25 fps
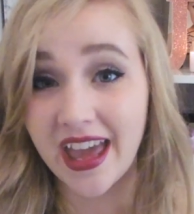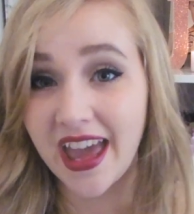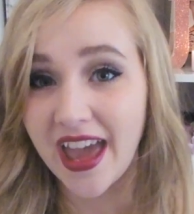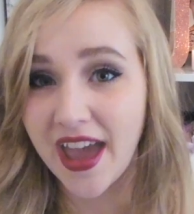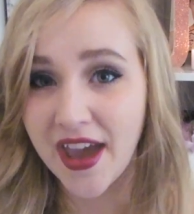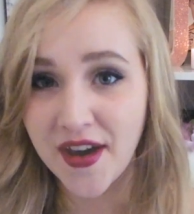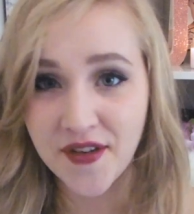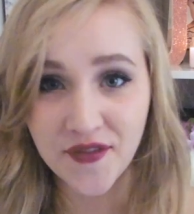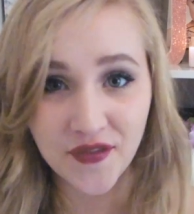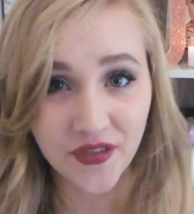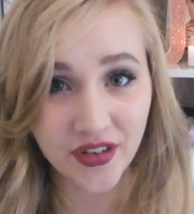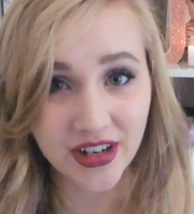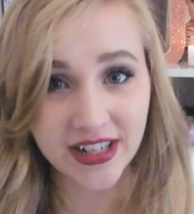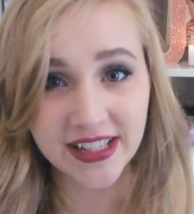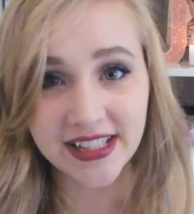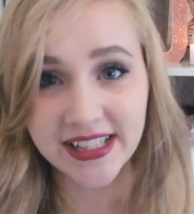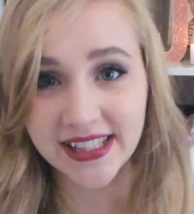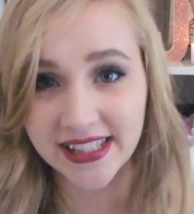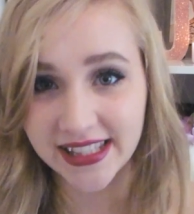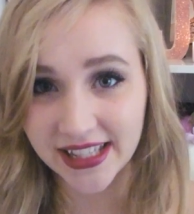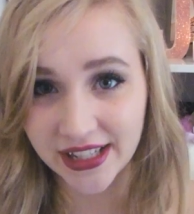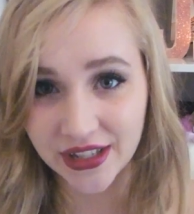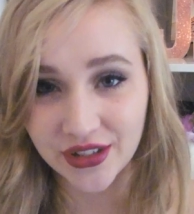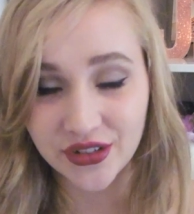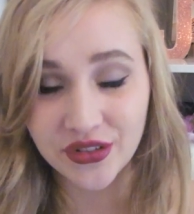Every
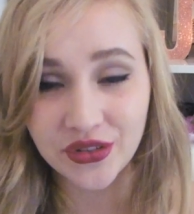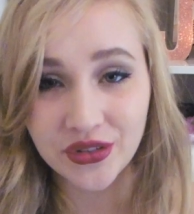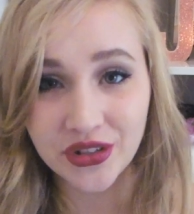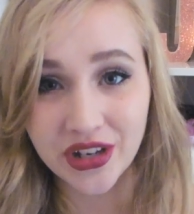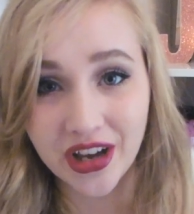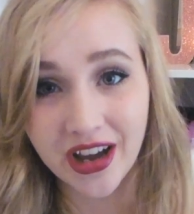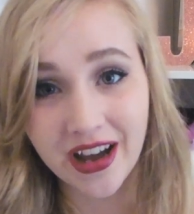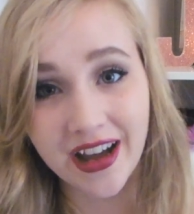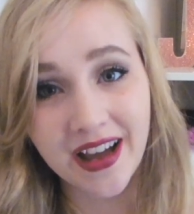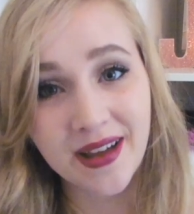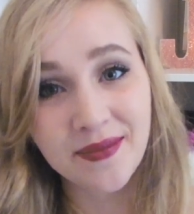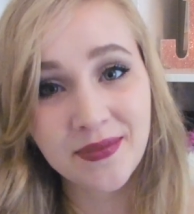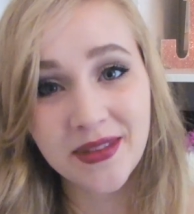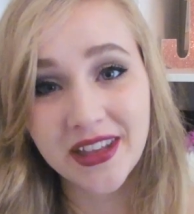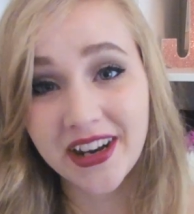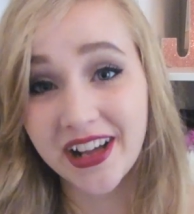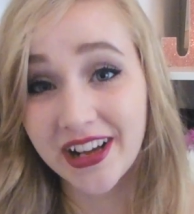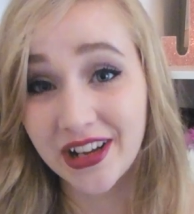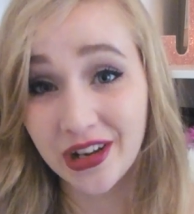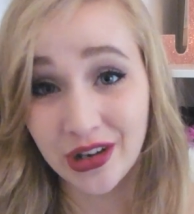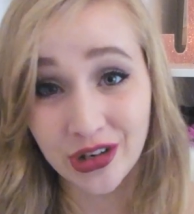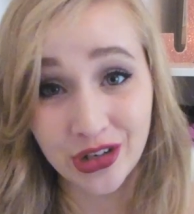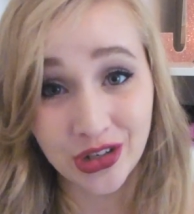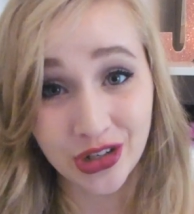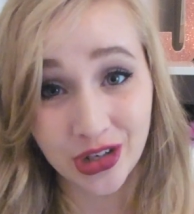single time that
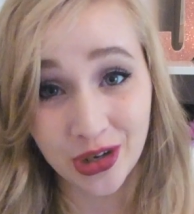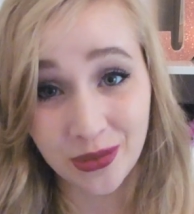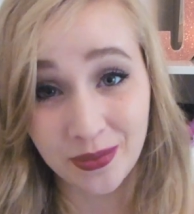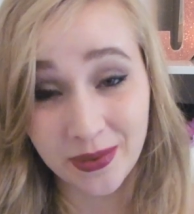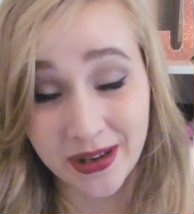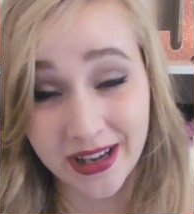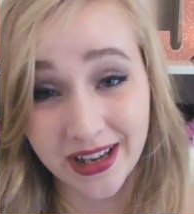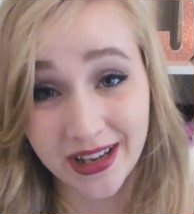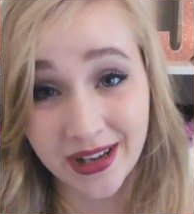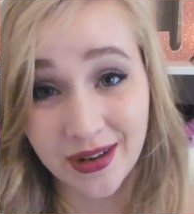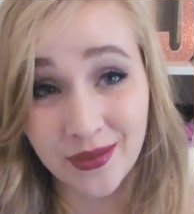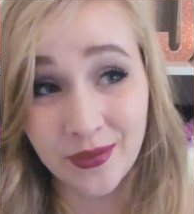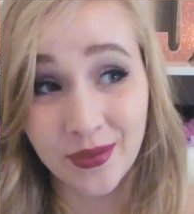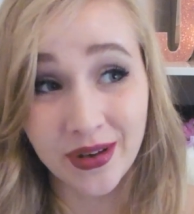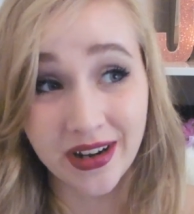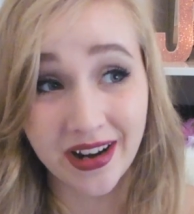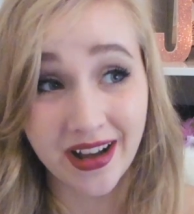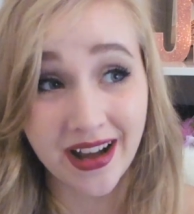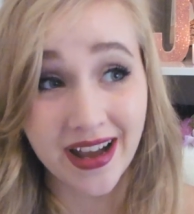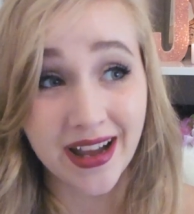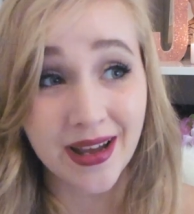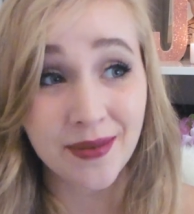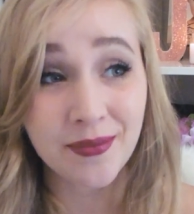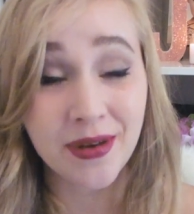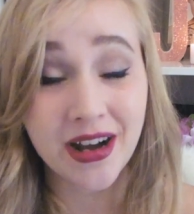I go shopping when
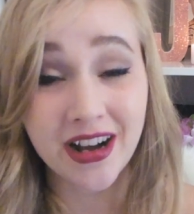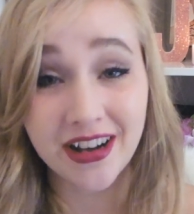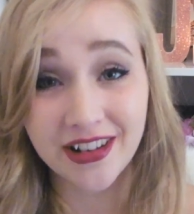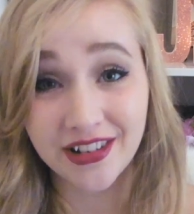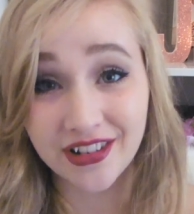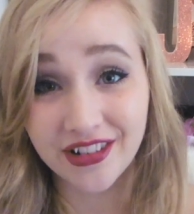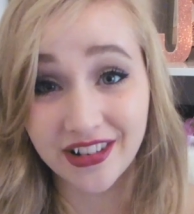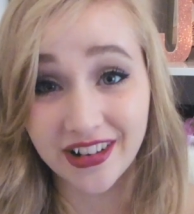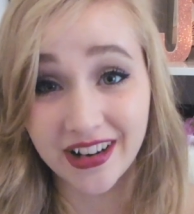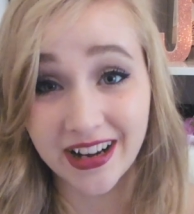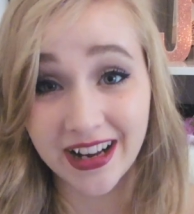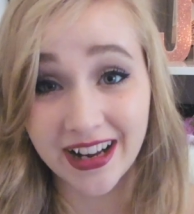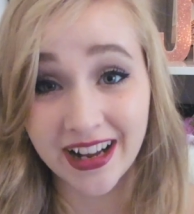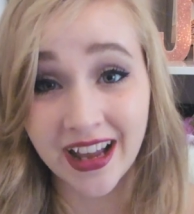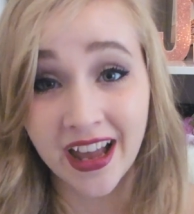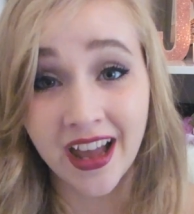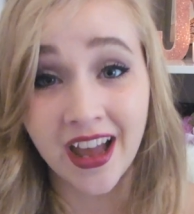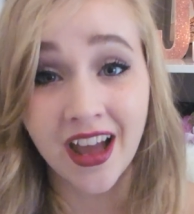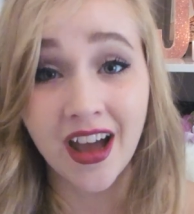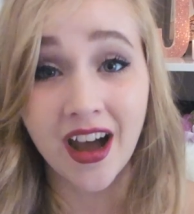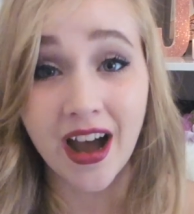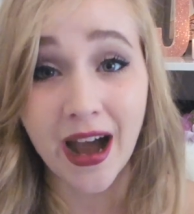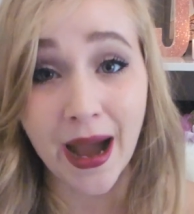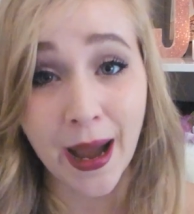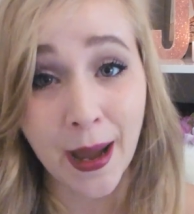I am hungry,
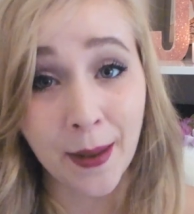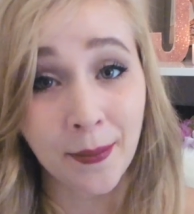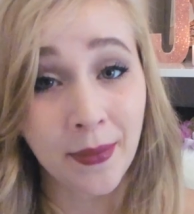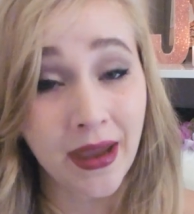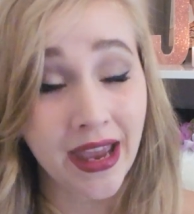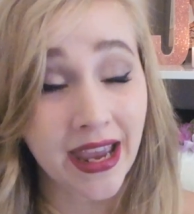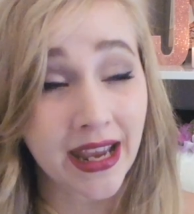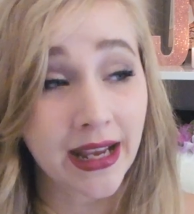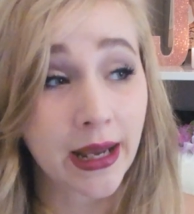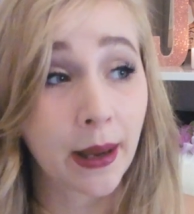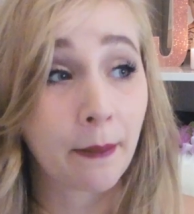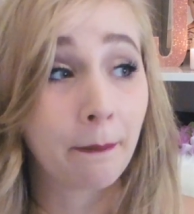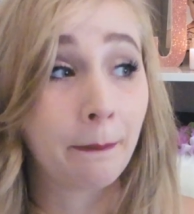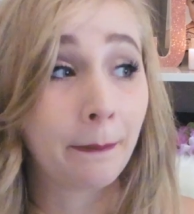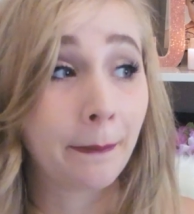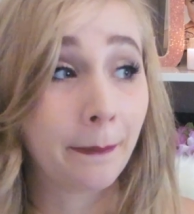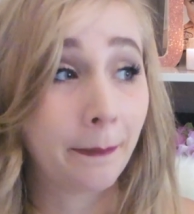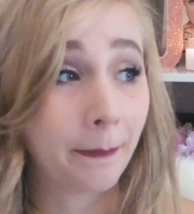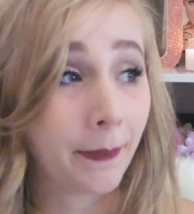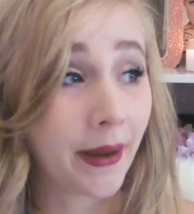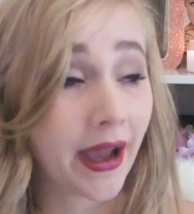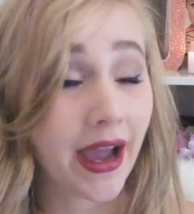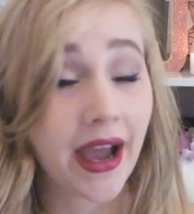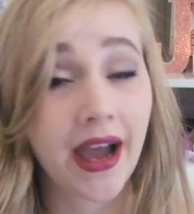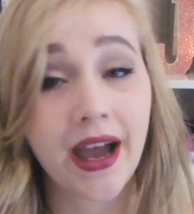I make
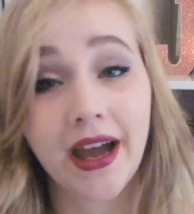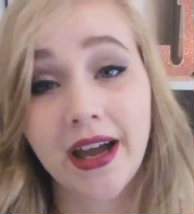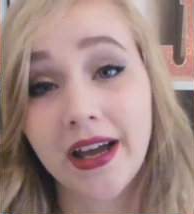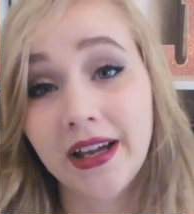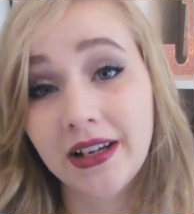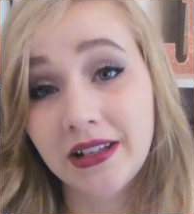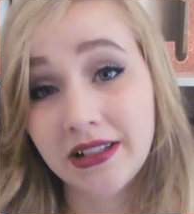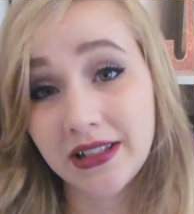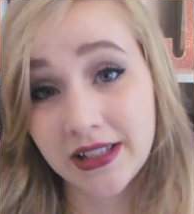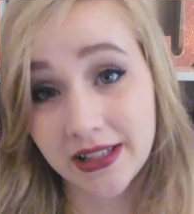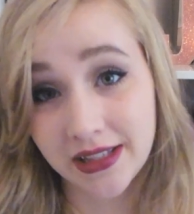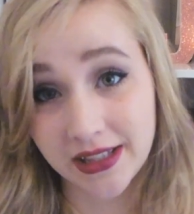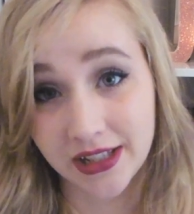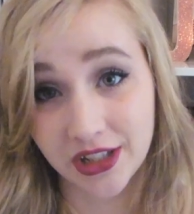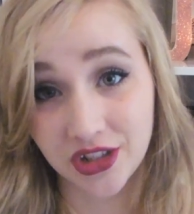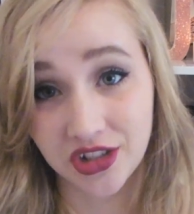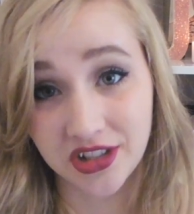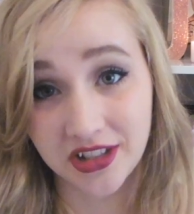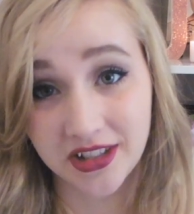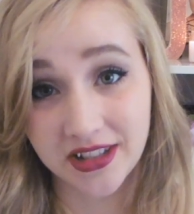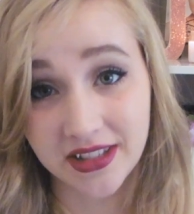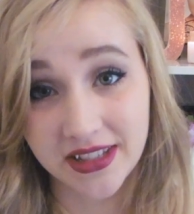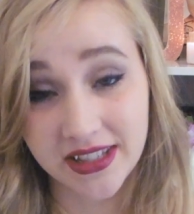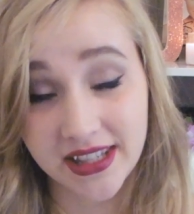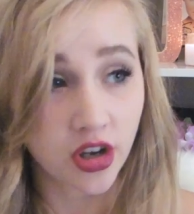bad
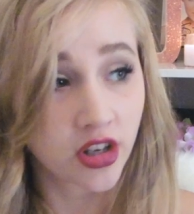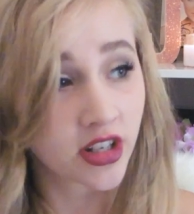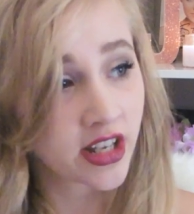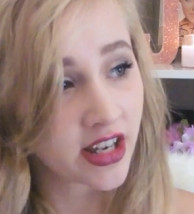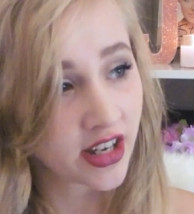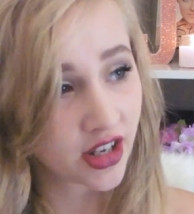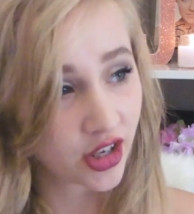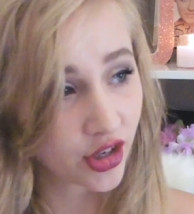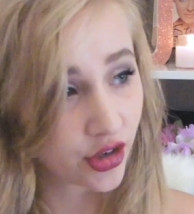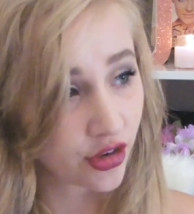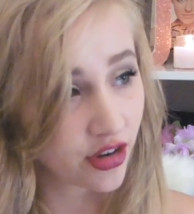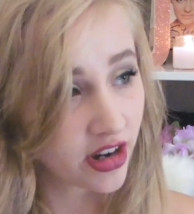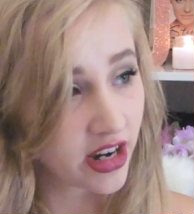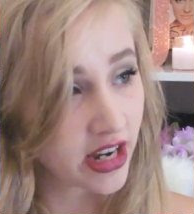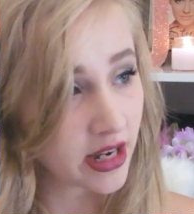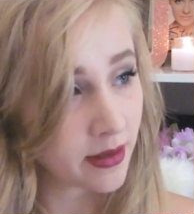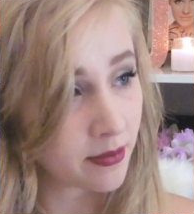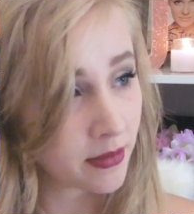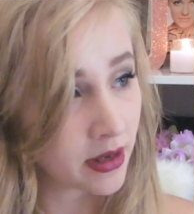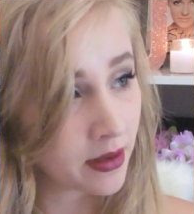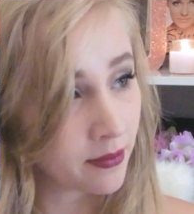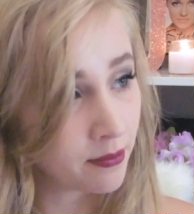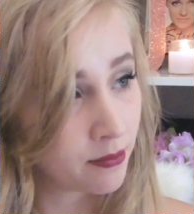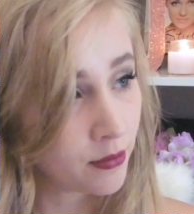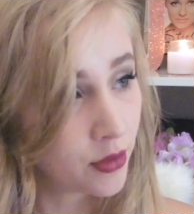decisions. But
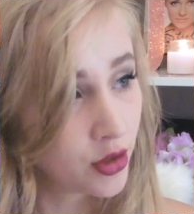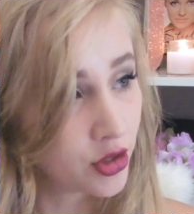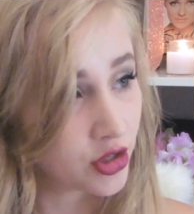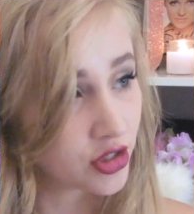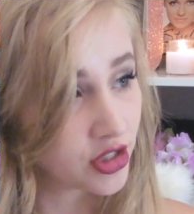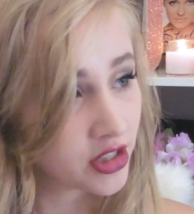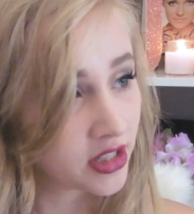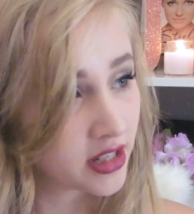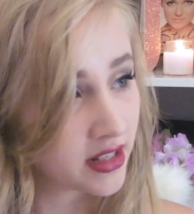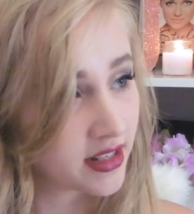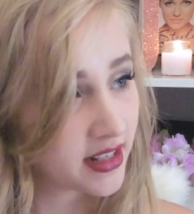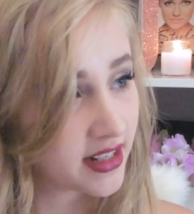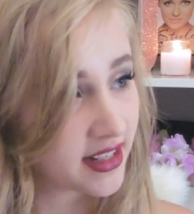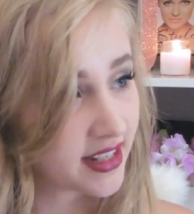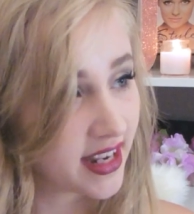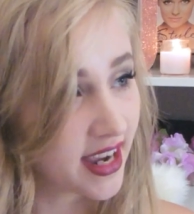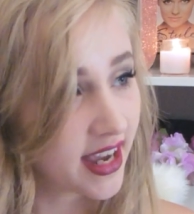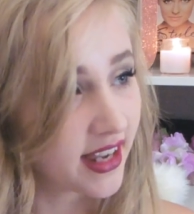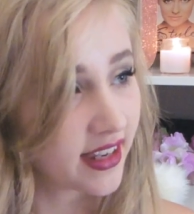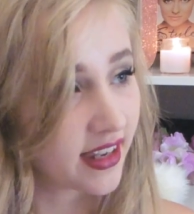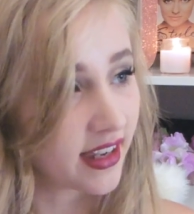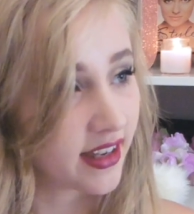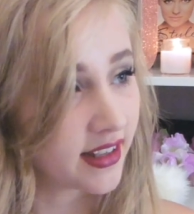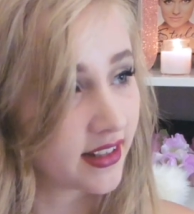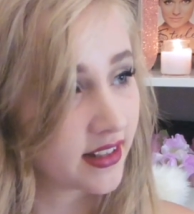cream, mousse,
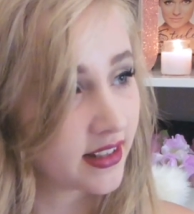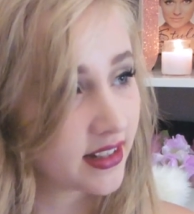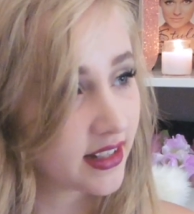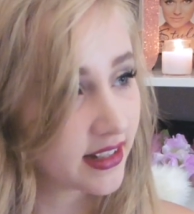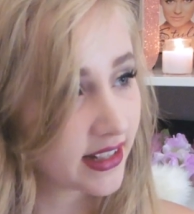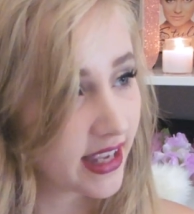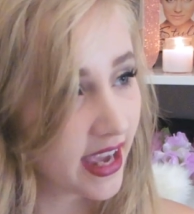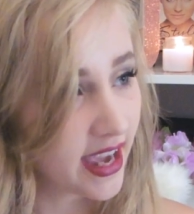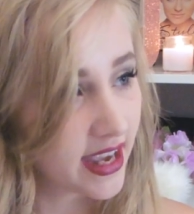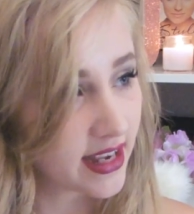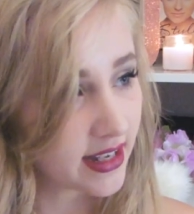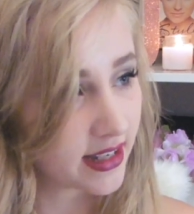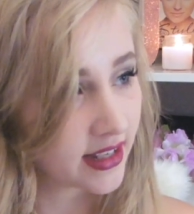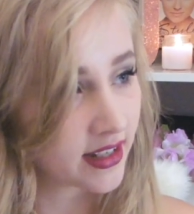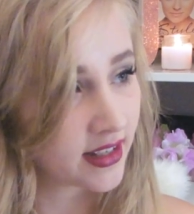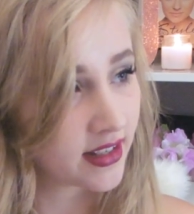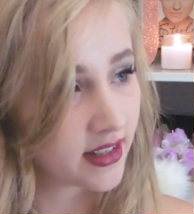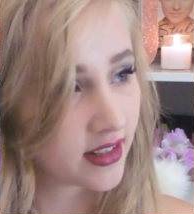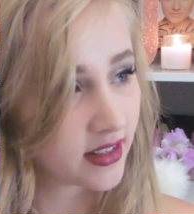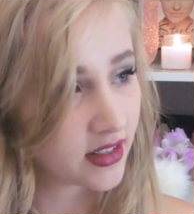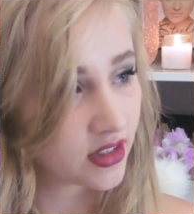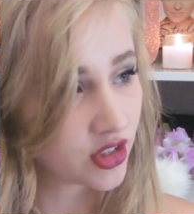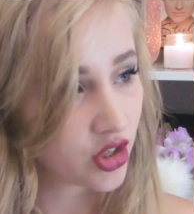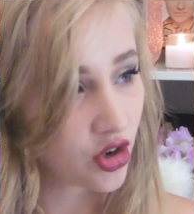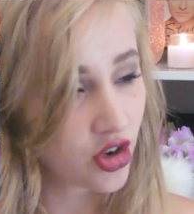Nutella, cake,
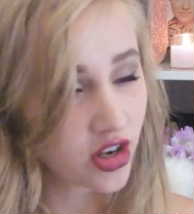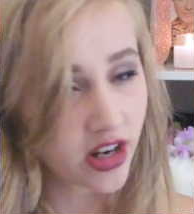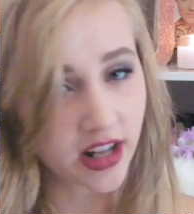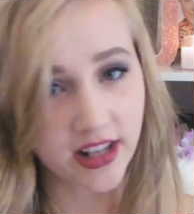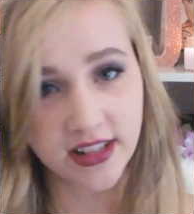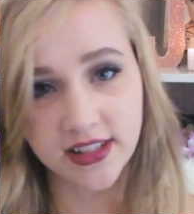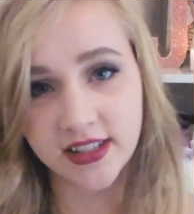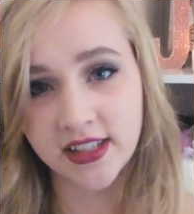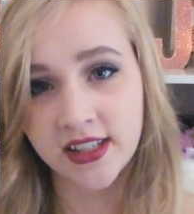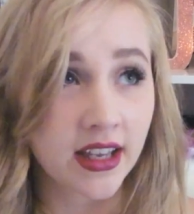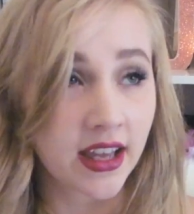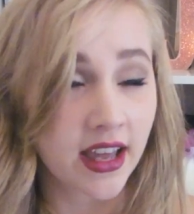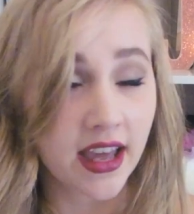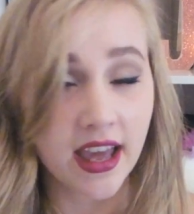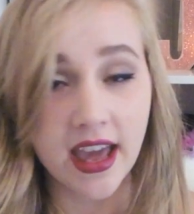donuts,